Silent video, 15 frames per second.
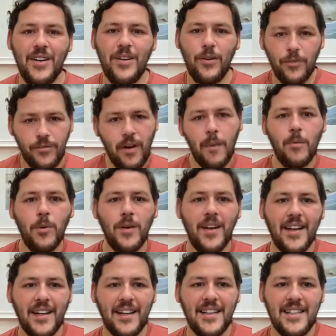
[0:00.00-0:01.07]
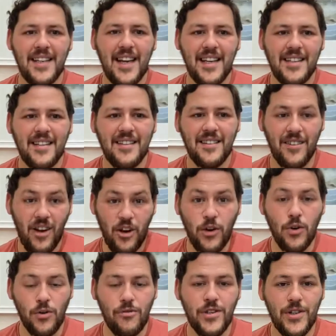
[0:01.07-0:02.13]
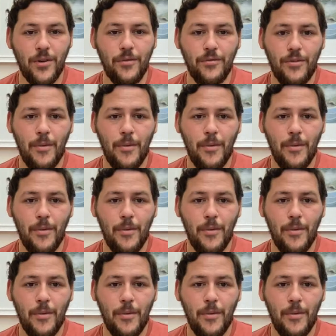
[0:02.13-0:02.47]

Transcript: you're far more likely to get a good result